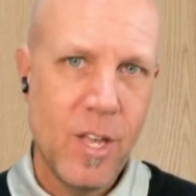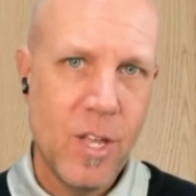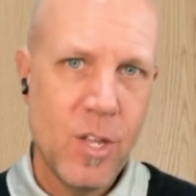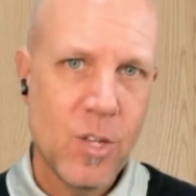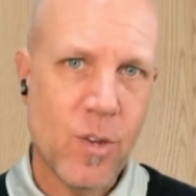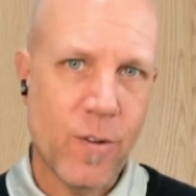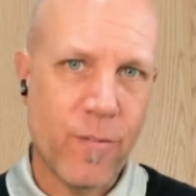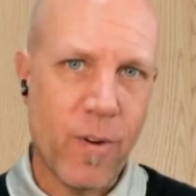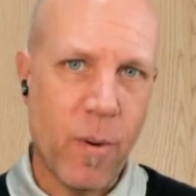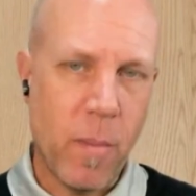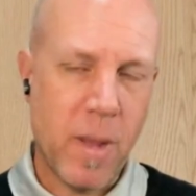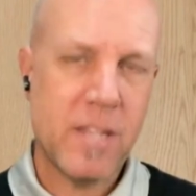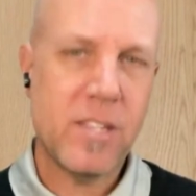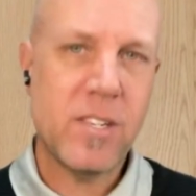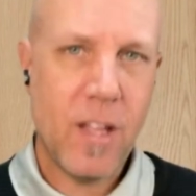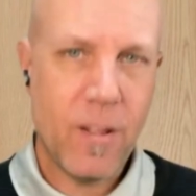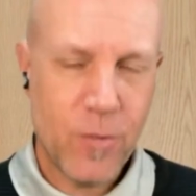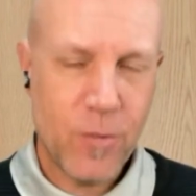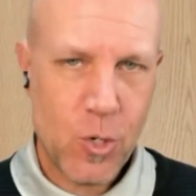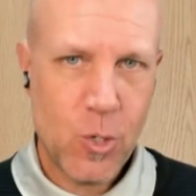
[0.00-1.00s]
So from
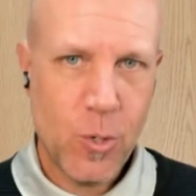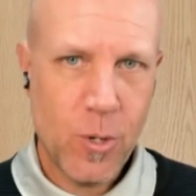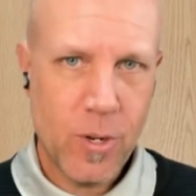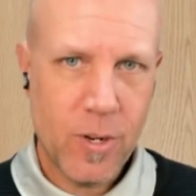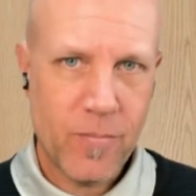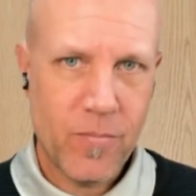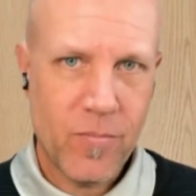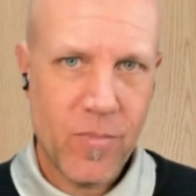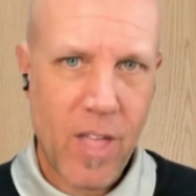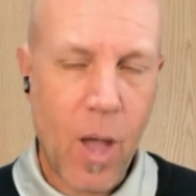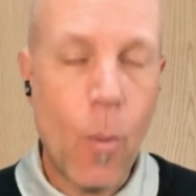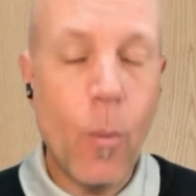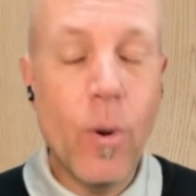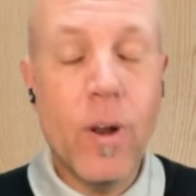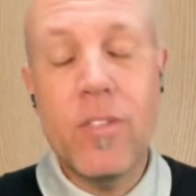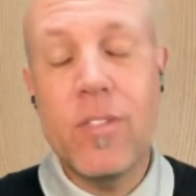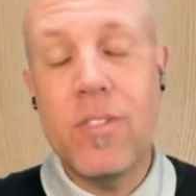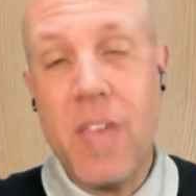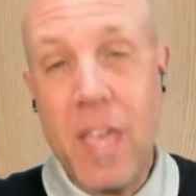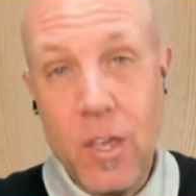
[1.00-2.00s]
myself, Stuart, I
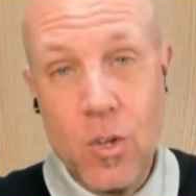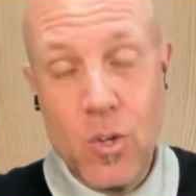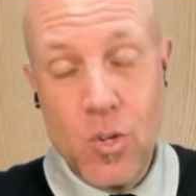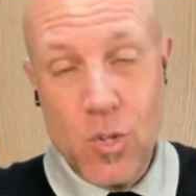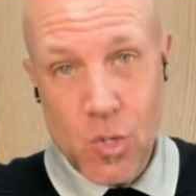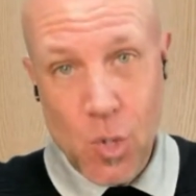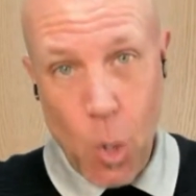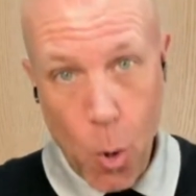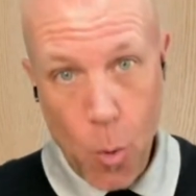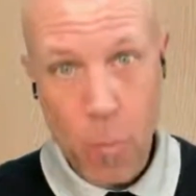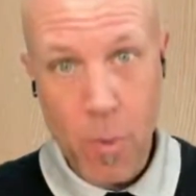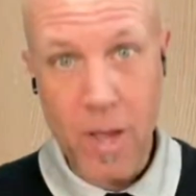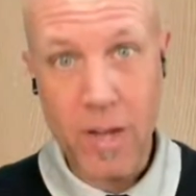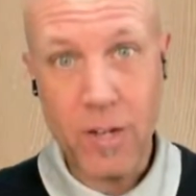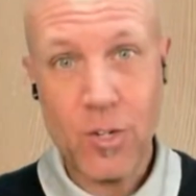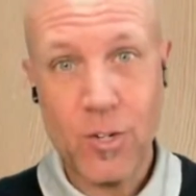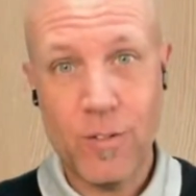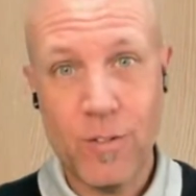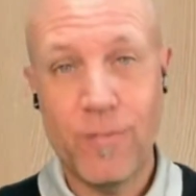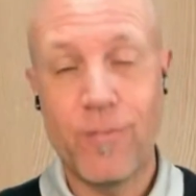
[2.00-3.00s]
want to thank you so
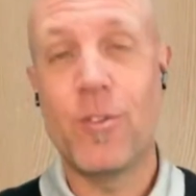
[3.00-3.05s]
much